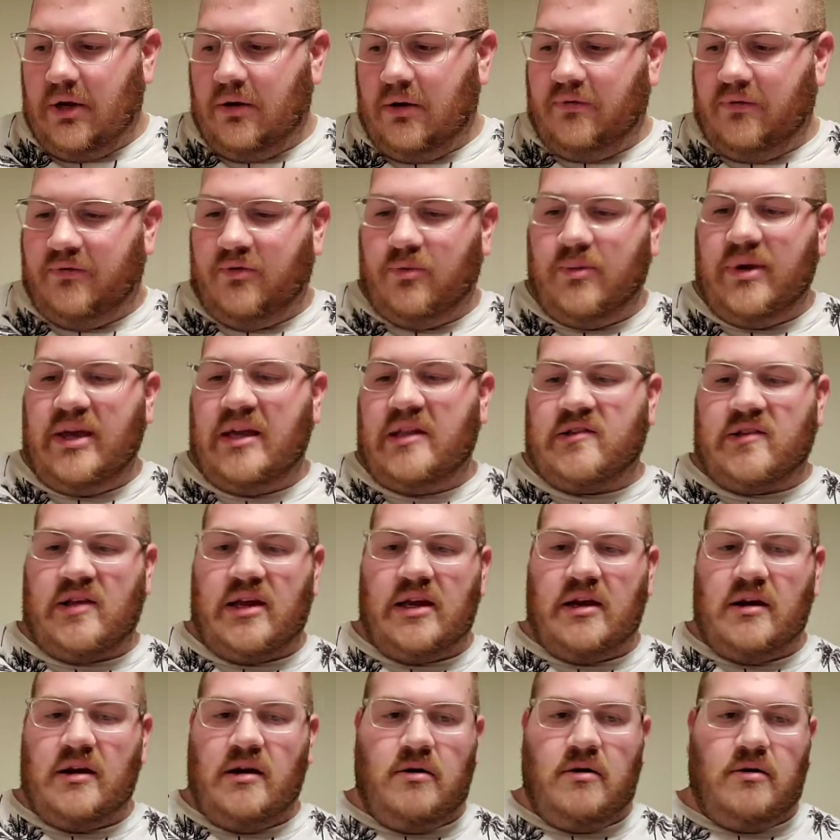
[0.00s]
You know, for me
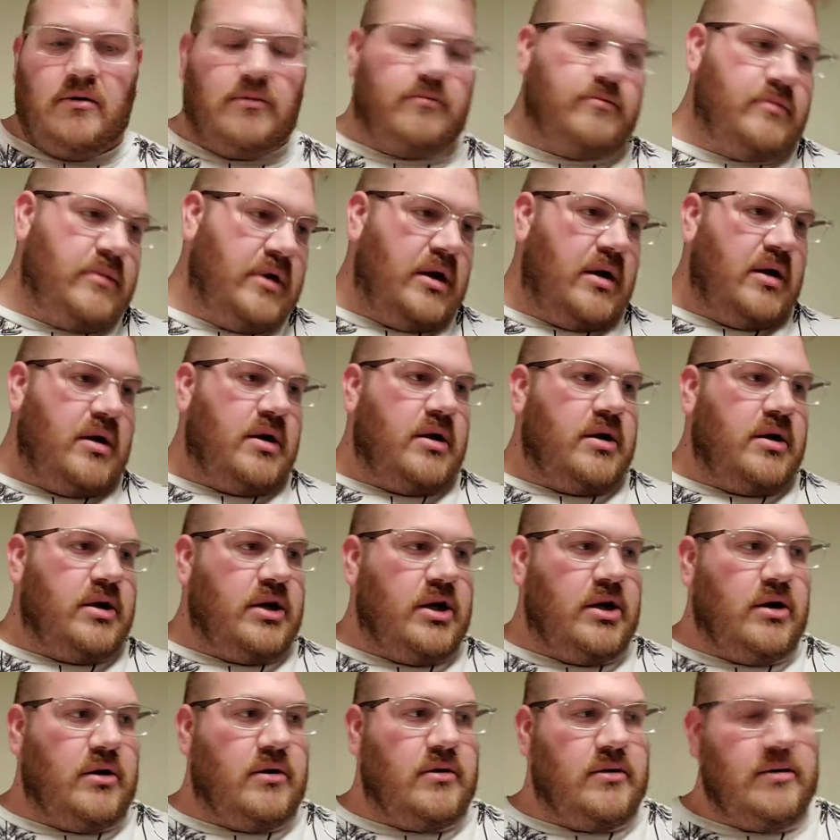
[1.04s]
it's like, oh,
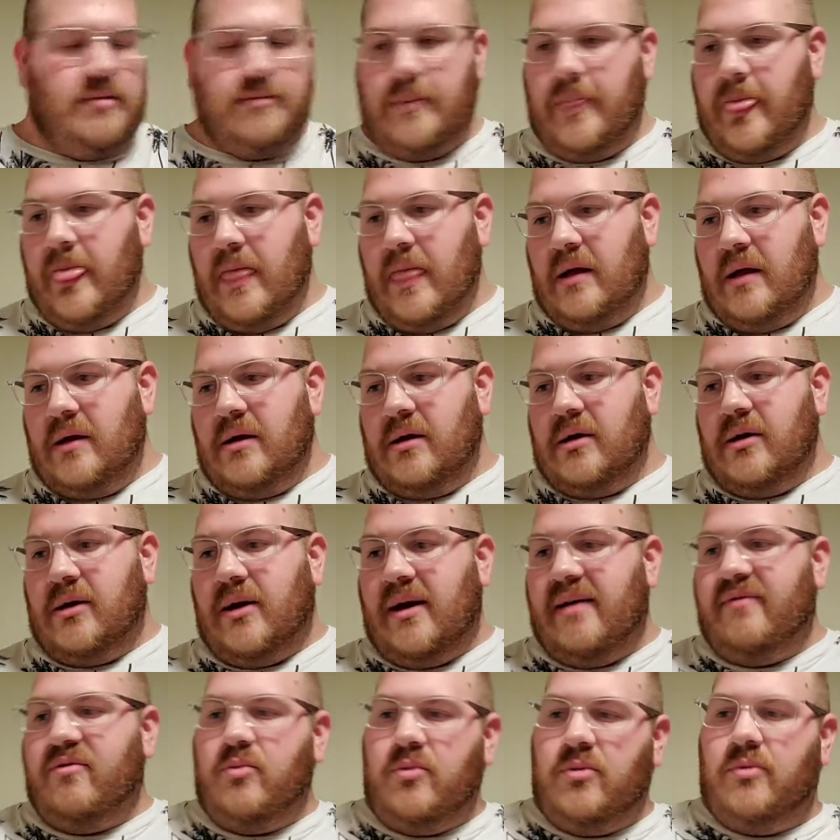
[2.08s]
you know,
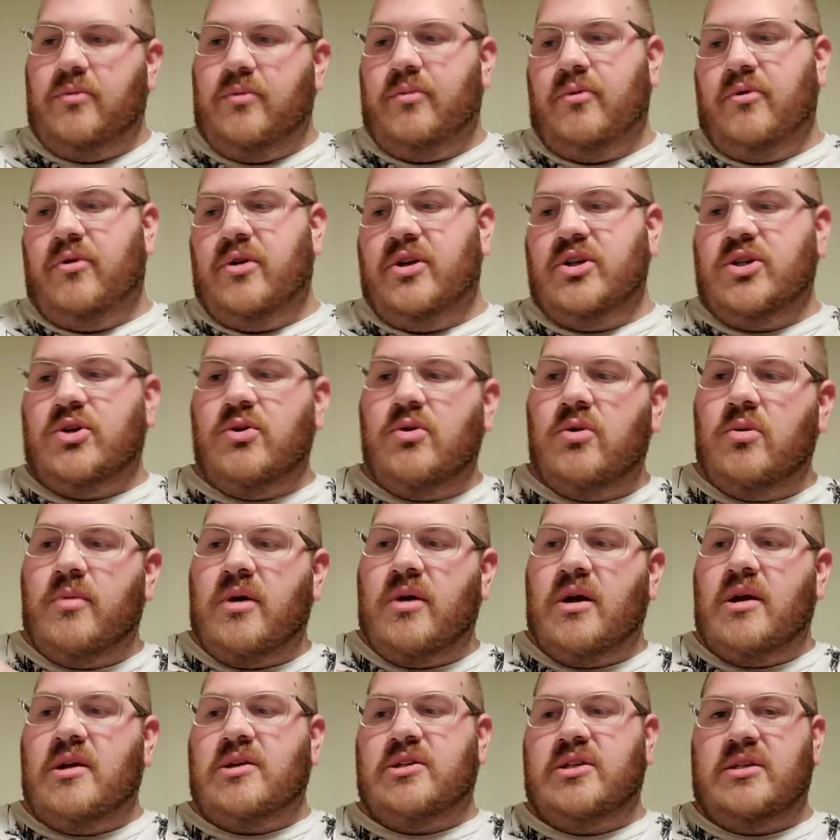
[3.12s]
when I haven't been really
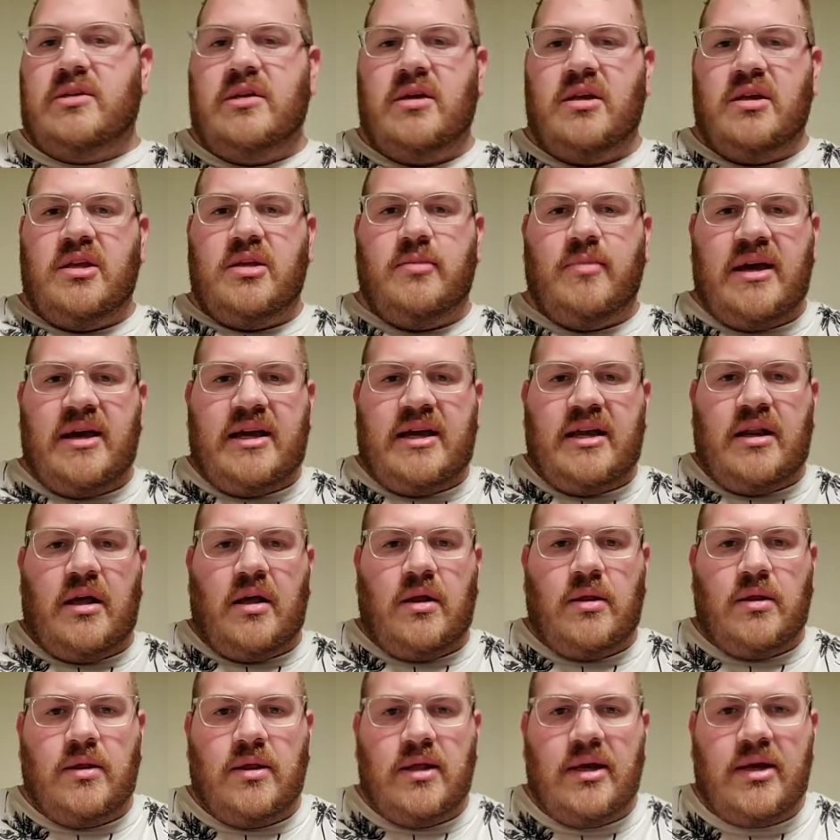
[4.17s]
doing much, you might
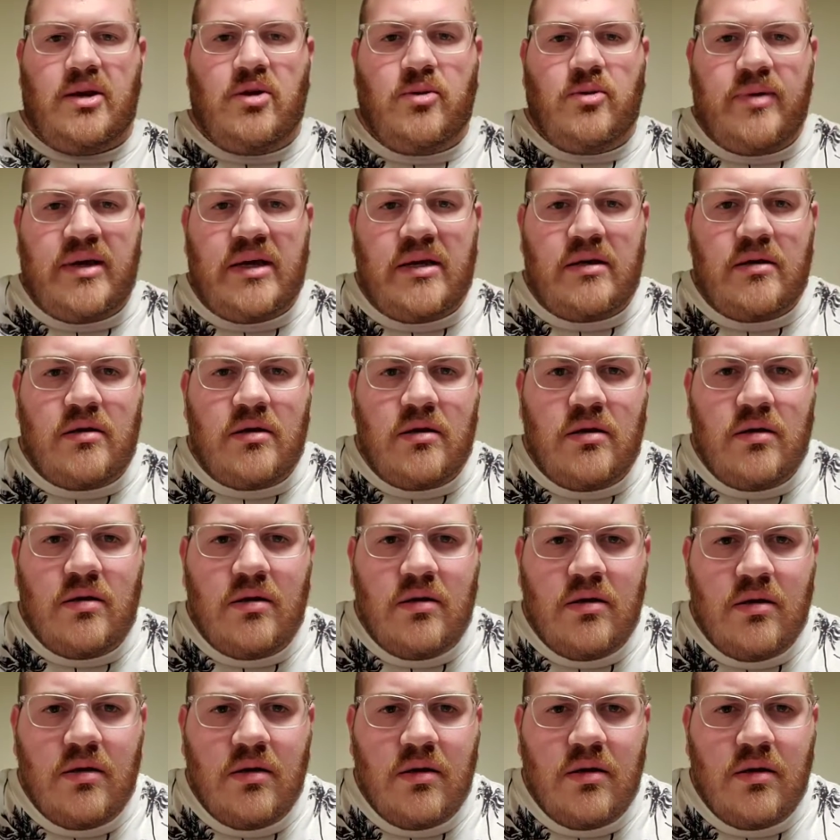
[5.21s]
get a little bit.